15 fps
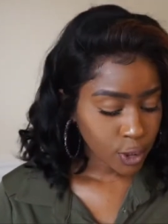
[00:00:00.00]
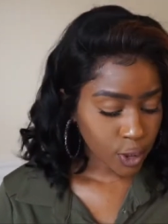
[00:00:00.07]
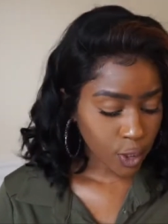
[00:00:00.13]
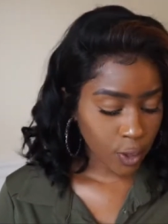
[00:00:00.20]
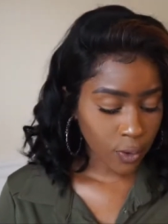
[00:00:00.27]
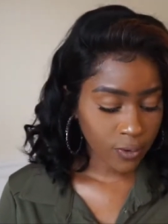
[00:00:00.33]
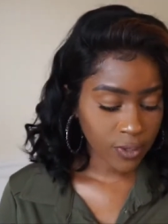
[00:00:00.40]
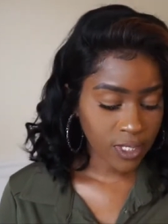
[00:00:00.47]

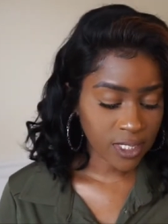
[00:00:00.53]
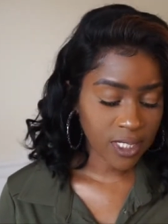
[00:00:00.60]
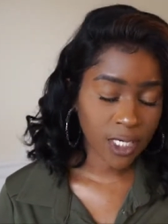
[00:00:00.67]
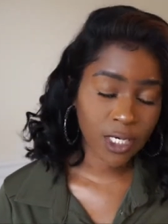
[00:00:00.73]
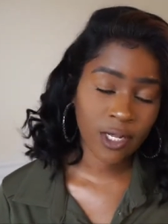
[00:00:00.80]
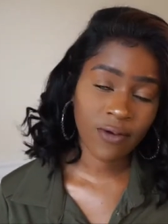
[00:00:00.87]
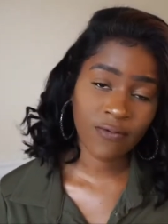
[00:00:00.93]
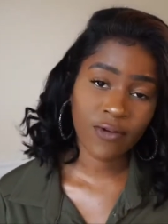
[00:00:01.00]
So this
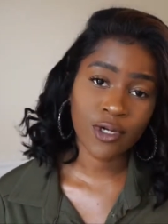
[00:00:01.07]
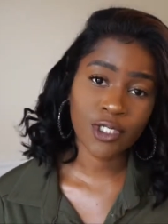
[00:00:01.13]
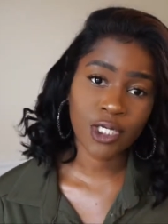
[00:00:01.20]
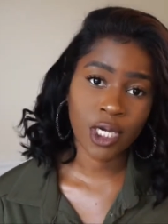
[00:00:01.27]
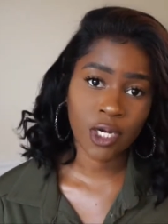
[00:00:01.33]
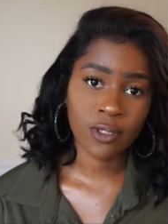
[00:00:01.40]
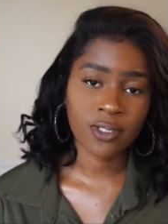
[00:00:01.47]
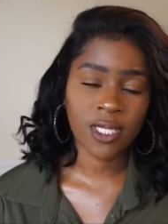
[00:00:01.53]
Indian
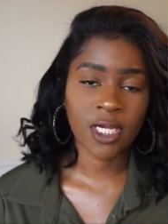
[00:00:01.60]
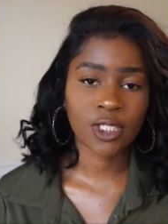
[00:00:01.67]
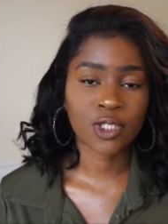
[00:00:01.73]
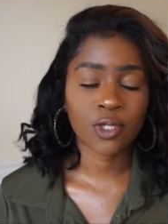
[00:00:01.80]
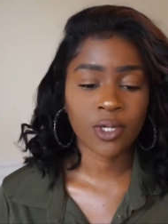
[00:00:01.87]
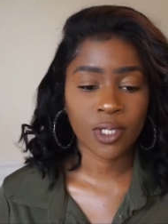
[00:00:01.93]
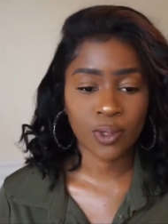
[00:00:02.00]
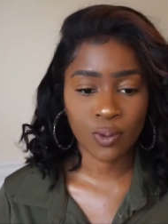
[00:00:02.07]
Remy hair
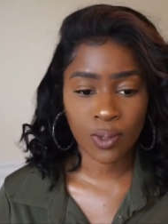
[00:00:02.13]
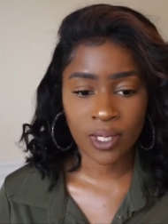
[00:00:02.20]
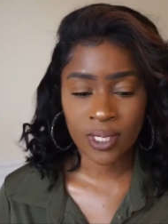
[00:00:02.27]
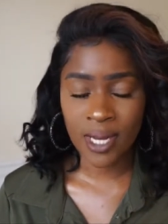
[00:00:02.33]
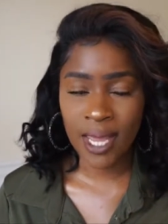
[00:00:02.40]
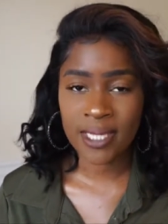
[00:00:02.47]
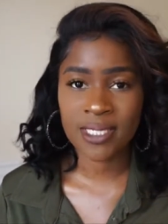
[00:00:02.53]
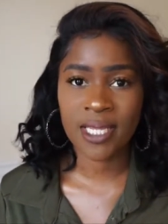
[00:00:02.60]
texture is really
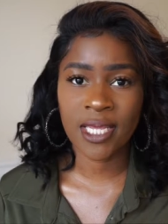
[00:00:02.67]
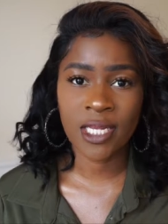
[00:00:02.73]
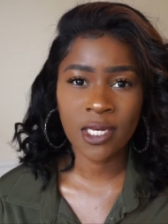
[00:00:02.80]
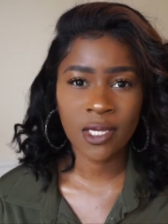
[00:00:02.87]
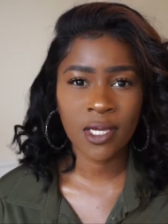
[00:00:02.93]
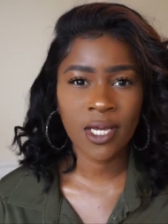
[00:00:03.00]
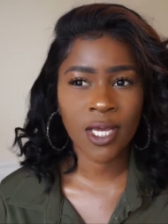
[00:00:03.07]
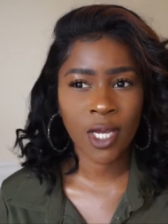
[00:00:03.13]
nice.
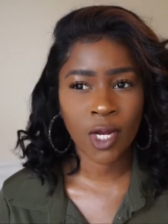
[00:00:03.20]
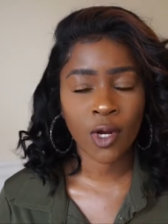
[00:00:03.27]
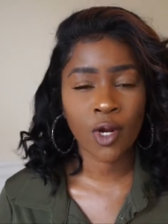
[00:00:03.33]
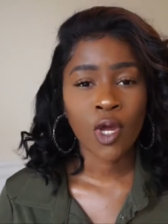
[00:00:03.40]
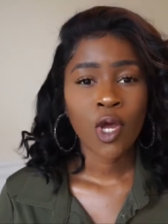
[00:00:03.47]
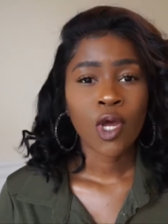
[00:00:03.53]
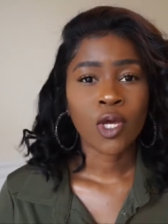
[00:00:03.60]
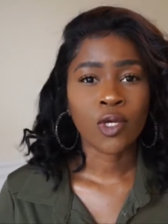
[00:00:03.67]
Indian
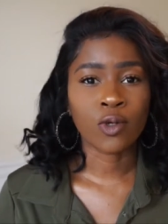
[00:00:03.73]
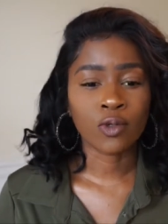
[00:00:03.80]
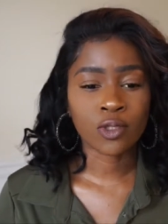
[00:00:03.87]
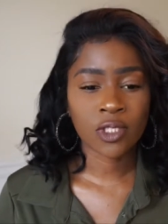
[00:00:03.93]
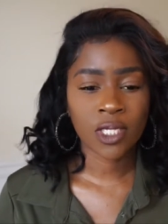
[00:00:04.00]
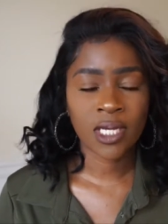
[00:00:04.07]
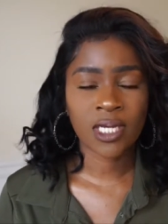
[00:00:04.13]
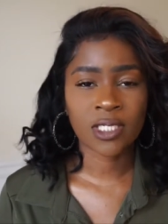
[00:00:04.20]
hair
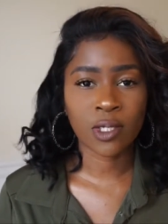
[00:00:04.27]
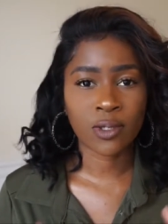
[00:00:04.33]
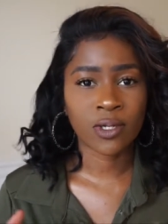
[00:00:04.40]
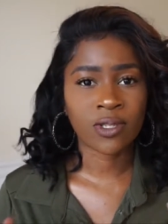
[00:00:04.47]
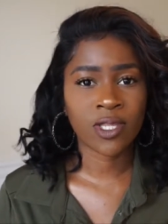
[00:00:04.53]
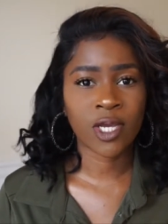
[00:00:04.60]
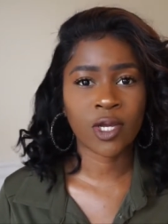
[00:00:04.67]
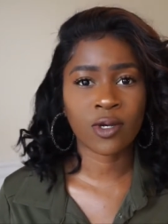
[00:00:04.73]
usually is on the
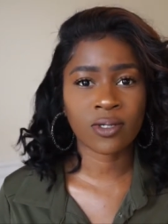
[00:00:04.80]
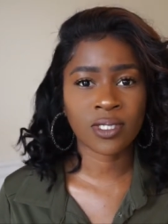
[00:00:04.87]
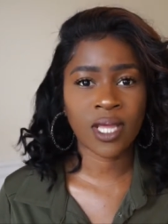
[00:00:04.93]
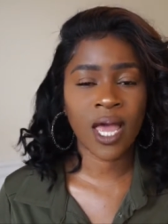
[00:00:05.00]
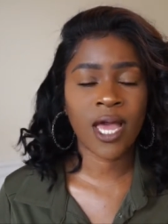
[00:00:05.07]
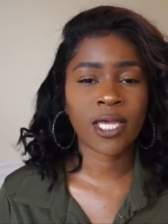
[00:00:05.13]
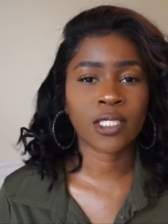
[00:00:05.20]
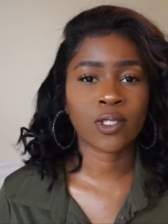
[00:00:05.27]
thicker
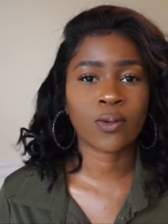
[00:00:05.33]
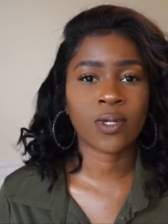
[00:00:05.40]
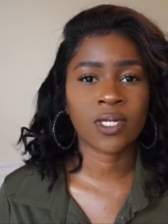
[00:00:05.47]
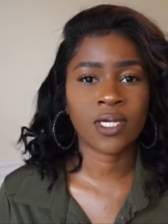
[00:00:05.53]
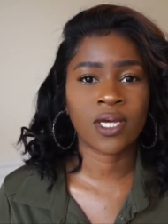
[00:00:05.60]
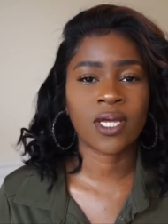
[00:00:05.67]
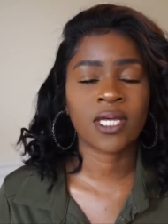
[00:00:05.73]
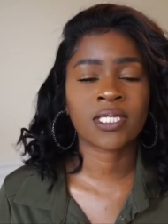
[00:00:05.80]
side, so it
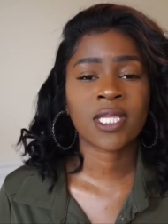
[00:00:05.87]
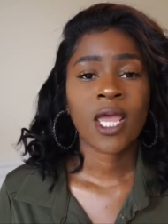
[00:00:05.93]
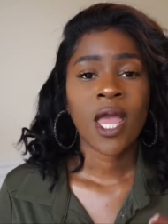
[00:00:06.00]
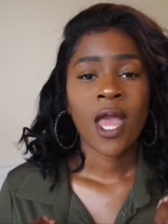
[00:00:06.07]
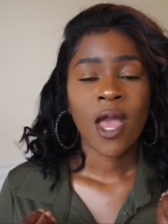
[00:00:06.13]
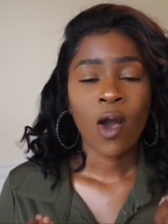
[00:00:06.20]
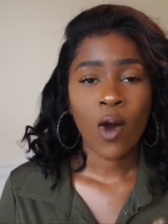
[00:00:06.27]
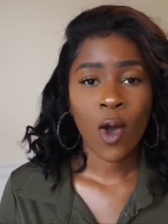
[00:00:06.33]
does
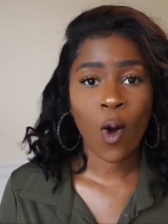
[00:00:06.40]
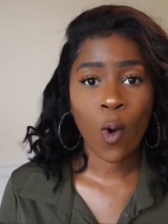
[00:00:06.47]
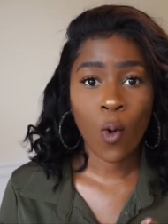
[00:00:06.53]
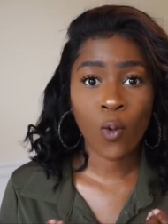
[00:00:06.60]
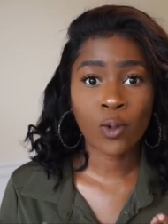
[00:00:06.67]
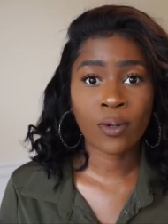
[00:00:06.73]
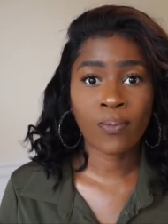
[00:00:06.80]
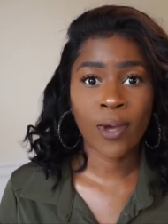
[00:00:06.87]

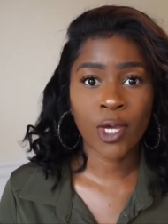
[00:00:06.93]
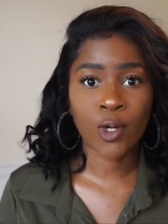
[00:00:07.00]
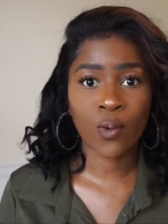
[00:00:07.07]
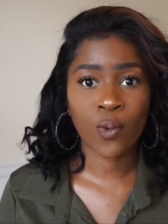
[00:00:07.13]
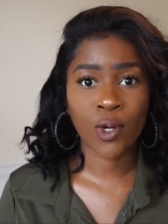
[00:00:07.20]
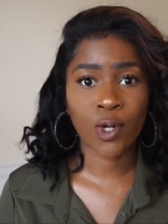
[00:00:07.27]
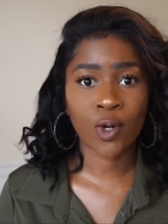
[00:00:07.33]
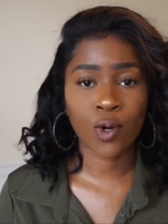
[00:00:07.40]
hold better
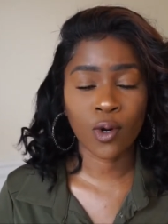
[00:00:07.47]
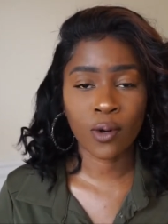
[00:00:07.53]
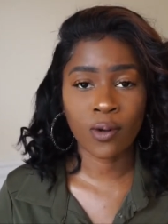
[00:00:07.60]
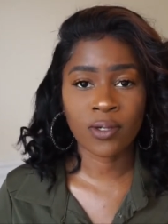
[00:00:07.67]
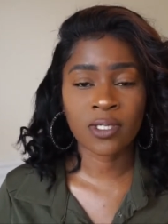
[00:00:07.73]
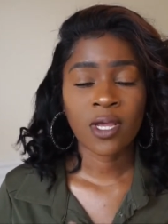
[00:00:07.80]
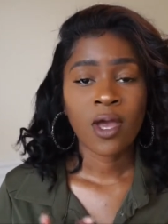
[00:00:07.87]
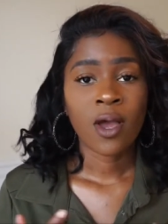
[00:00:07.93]
with
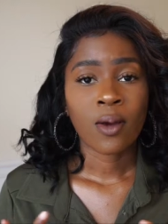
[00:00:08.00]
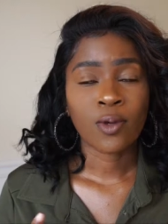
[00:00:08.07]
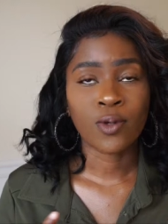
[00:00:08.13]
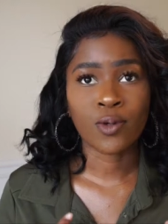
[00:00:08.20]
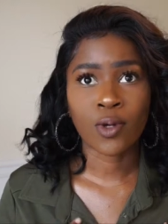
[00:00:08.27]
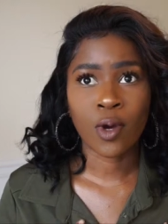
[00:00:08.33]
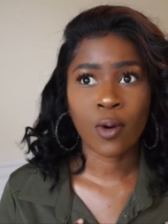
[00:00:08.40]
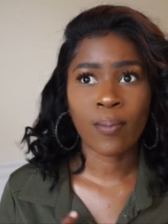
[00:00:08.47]
curls,
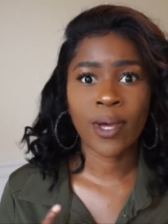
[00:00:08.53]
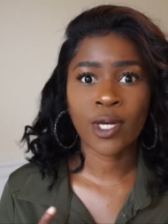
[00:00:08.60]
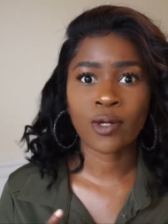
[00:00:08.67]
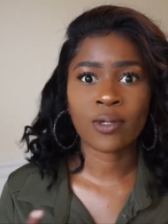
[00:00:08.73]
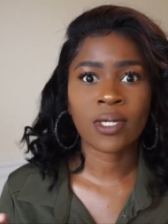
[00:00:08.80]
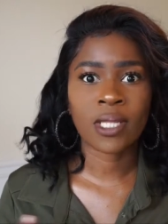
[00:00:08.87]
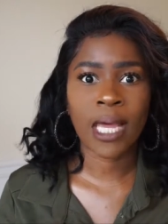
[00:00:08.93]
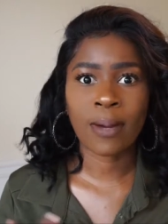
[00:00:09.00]
you know, better
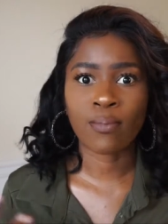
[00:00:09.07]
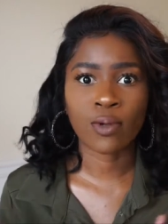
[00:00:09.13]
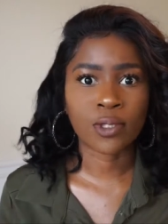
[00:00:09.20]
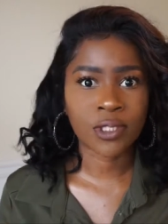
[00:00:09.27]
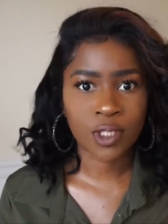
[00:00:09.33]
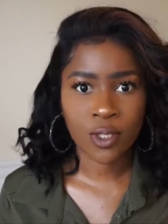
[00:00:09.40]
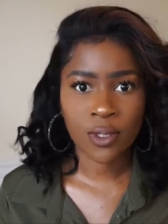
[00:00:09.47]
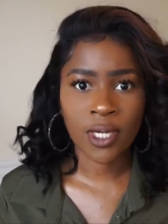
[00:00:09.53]
than like
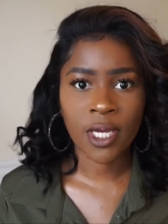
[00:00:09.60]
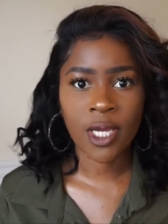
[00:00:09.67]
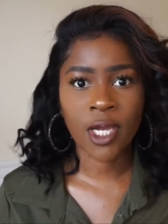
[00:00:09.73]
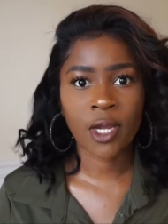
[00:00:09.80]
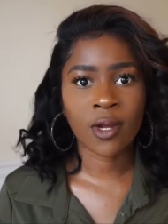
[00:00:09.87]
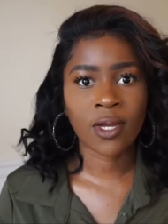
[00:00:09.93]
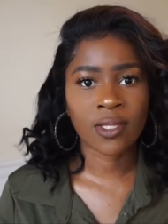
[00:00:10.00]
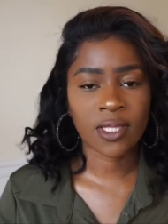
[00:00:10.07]
Brazilian
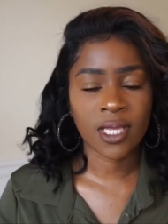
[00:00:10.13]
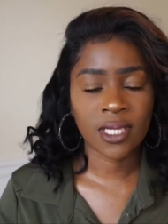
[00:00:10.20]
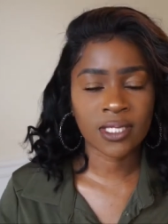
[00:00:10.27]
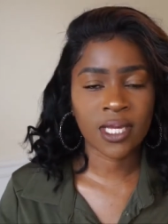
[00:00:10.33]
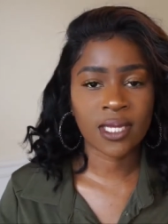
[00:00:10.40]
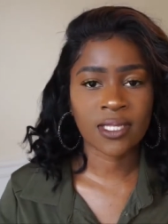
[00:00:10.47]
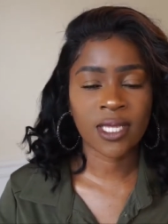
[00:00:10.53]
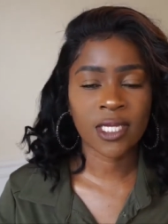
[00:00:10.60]
hair and things
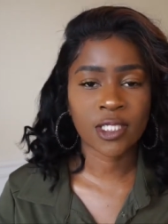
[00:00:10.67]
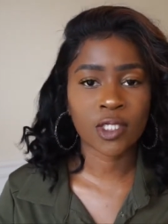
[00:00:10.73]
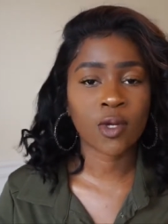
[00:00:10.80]
like that.